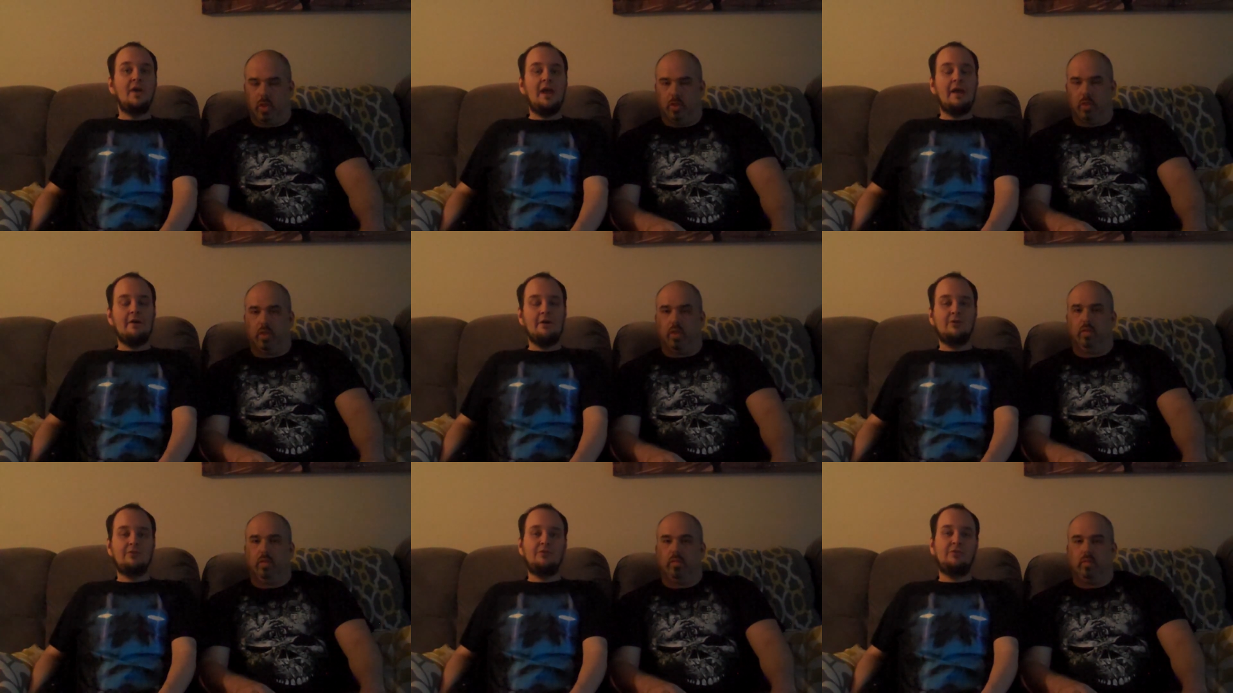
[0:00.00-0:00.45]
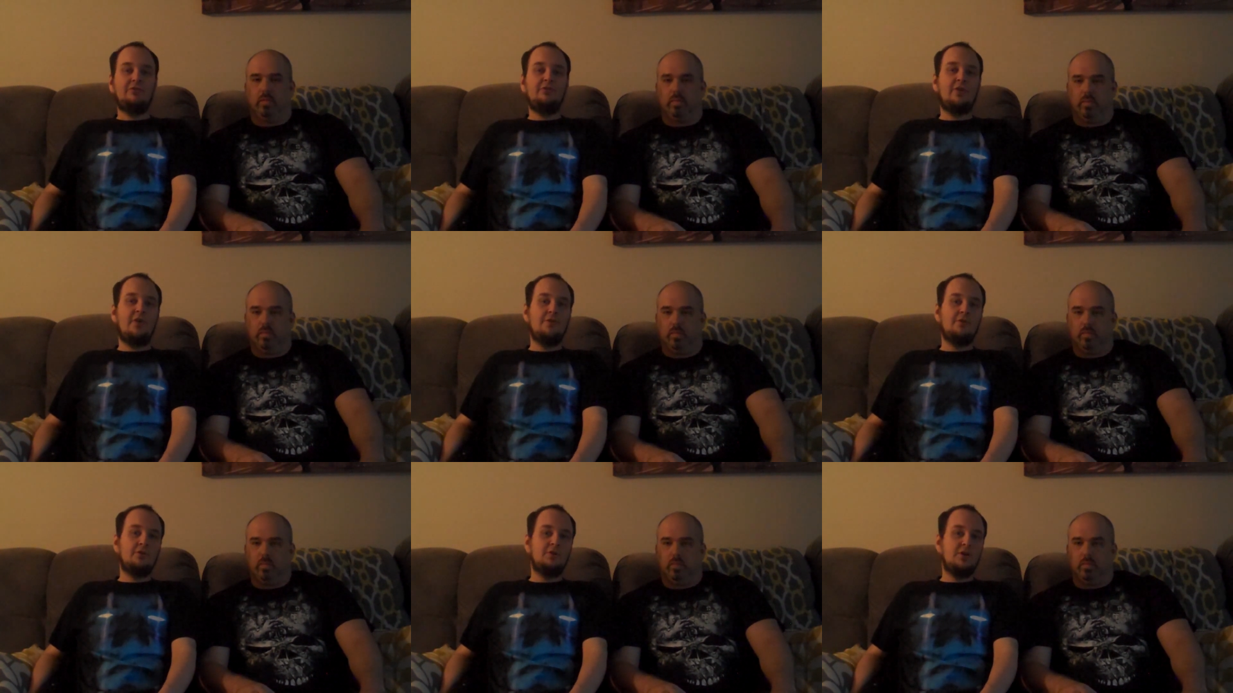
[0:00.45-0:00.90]
Speaker 1: Okay. Eric's a
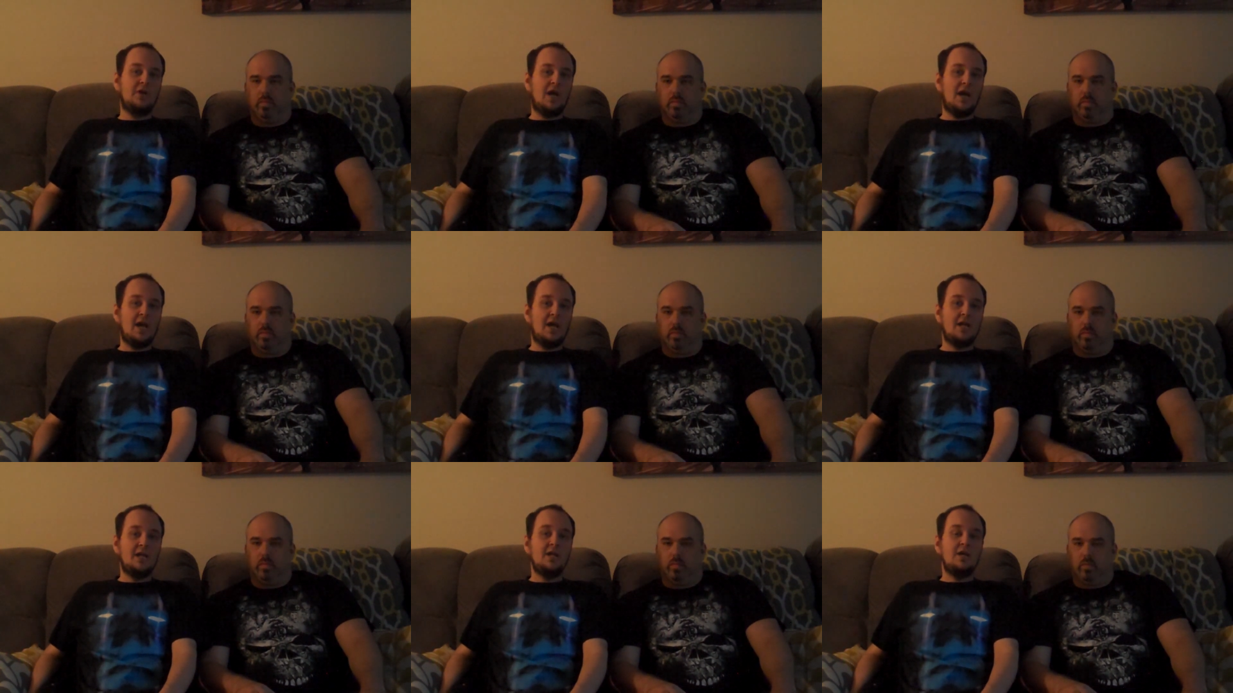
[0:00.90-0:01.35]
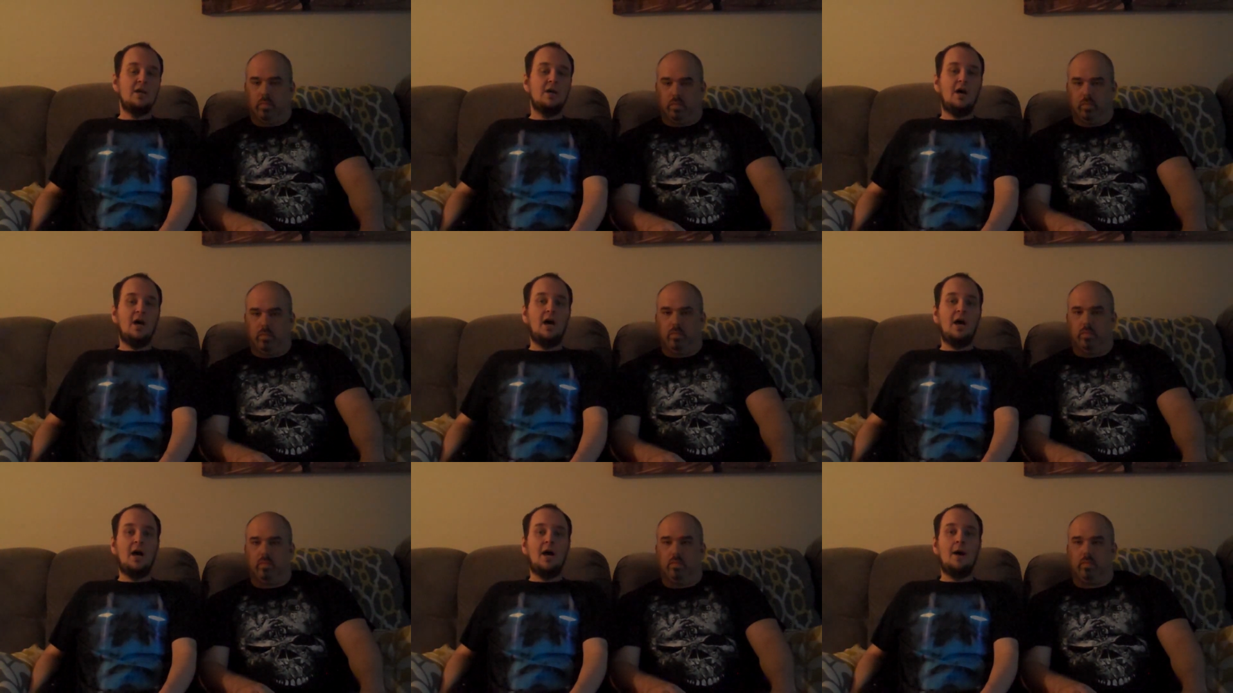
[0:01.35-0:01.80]
Southern guy.
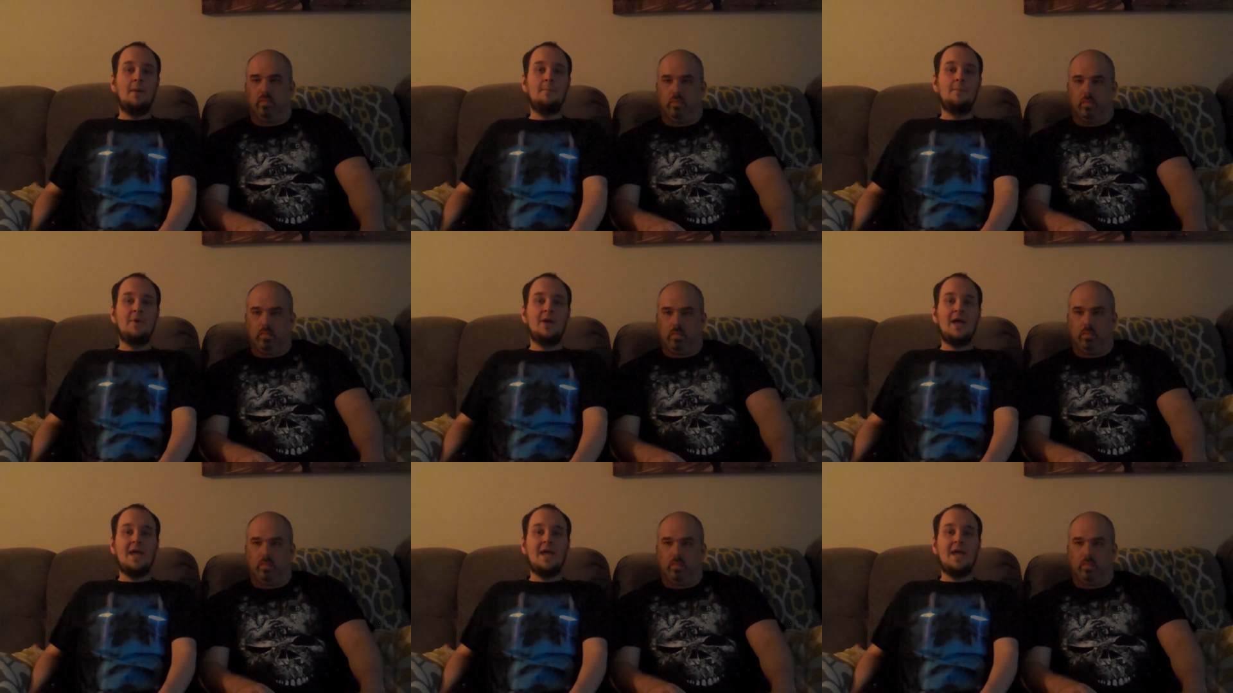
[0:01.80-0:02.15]
Um,